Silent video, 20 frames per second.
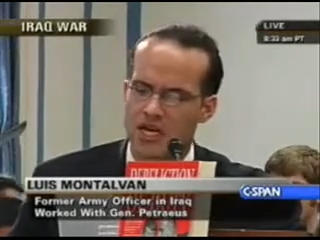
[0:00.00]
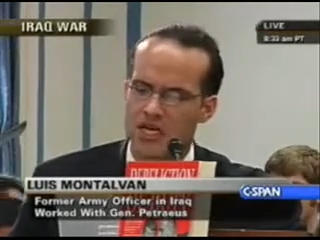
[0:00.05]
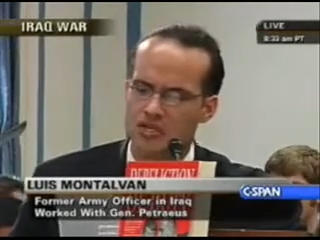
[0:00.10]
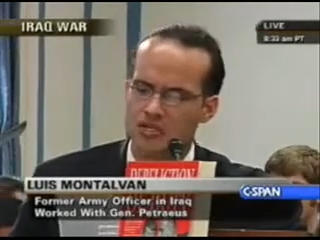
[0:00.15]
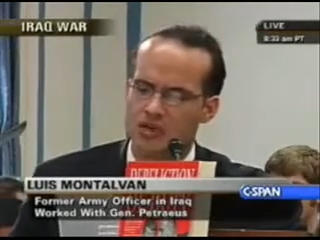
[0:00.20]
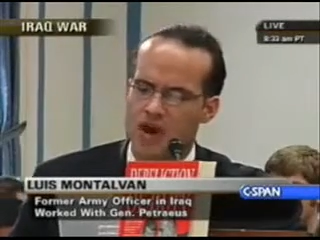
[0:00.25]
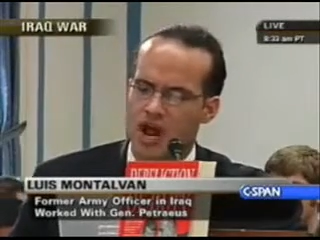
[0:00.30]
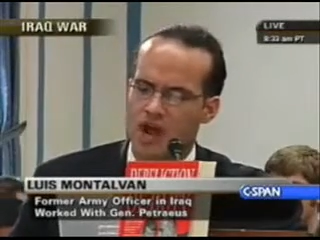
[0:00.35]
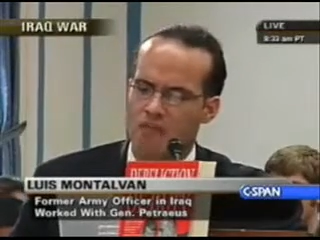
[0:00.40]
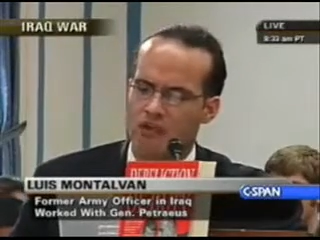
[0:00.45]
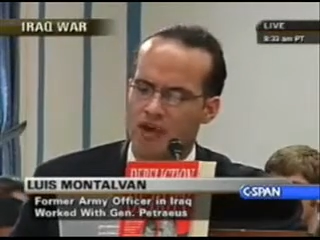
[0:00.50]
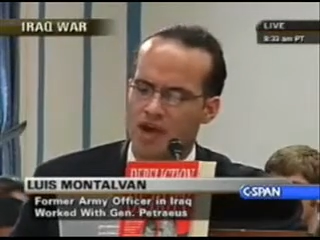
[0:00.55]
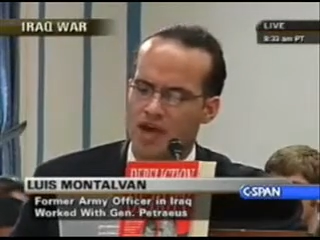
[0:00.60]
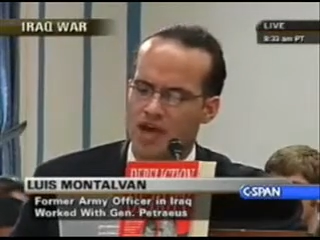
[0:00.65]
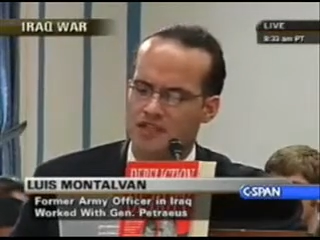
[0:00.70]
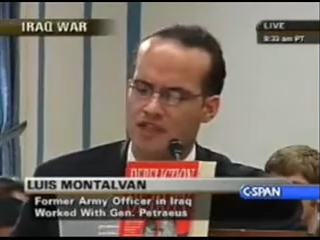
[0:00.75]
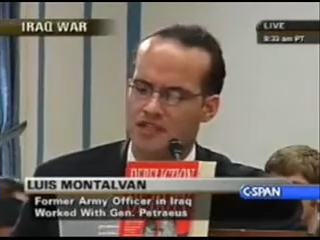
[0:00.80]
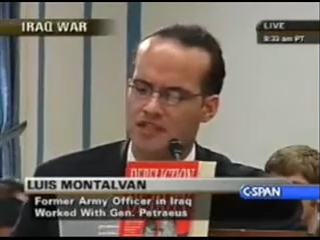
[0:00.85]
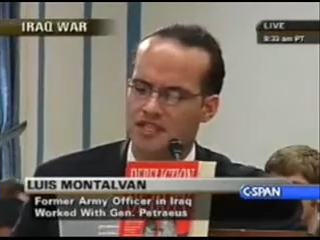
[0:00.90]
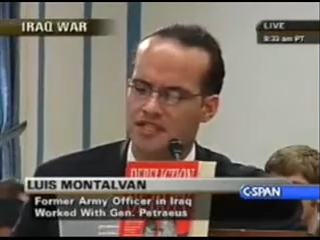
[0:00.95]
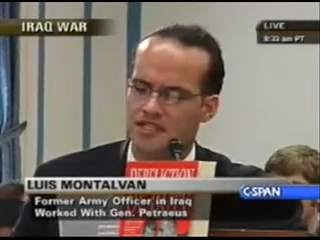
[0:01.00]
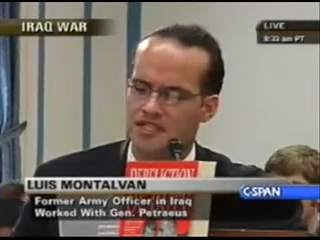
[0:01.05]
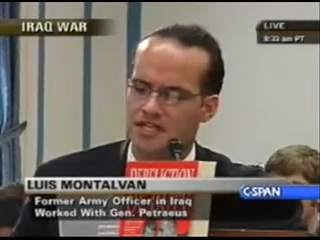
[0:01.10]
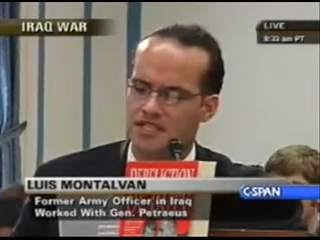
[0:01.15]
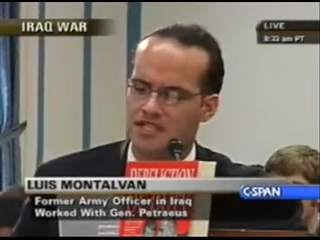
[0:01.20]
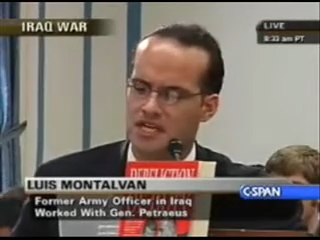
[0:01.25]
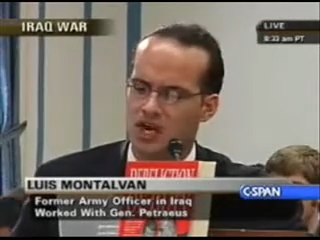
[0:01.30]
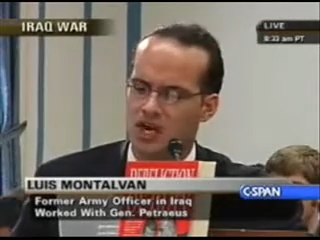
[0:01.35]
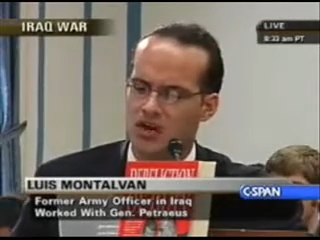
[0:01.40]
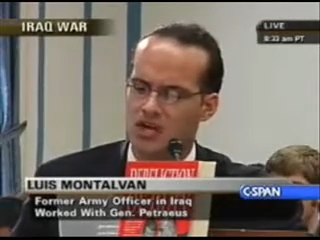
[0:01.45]
tribal, ethnic,
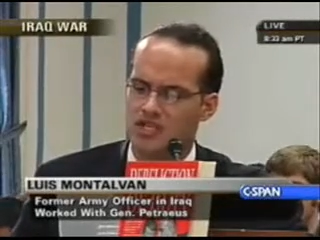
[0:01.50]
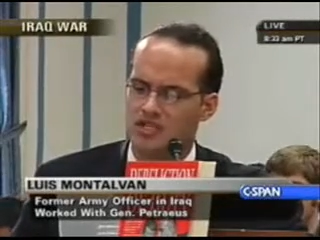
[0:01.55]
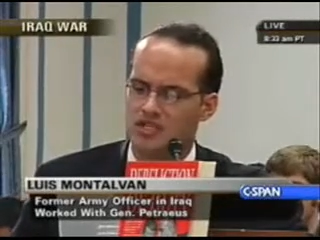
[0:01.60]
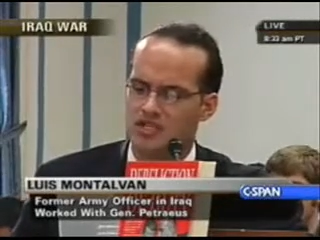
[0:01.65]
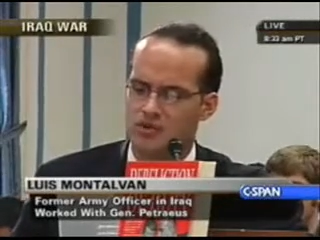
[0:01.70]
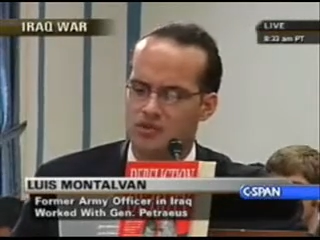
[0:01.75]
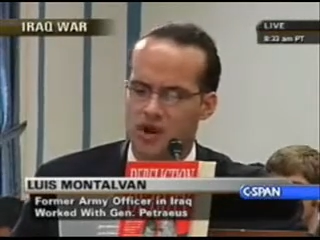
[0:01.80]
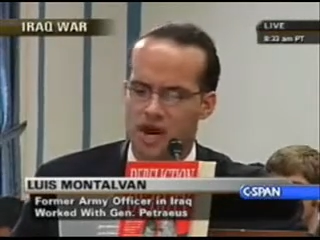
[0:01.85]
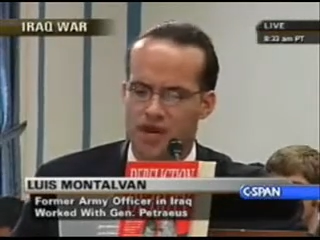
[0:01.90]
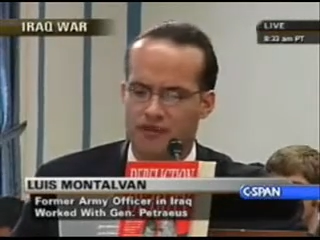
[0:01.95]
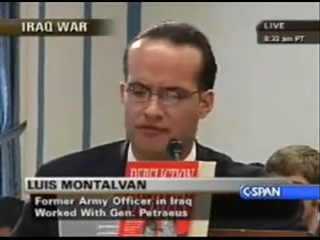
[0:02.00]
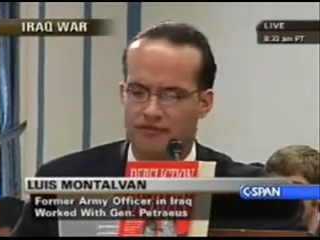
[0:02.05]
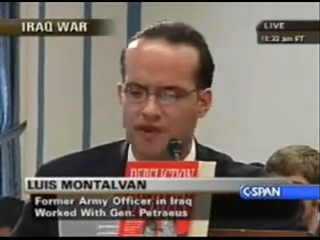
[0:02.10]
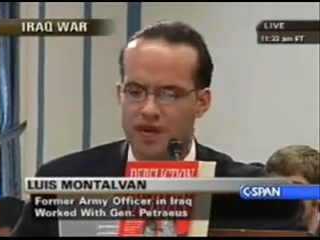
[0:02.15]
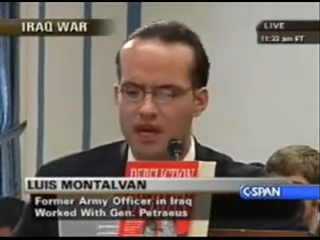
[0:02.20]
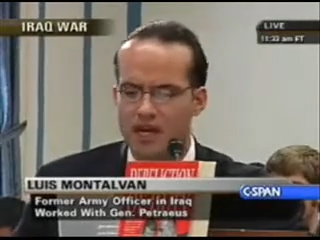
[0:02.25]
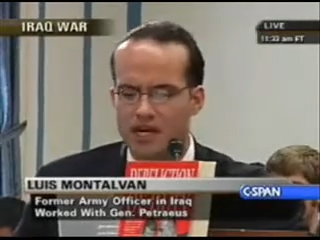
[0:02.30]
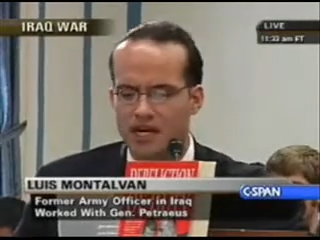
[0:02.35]
sectarian strife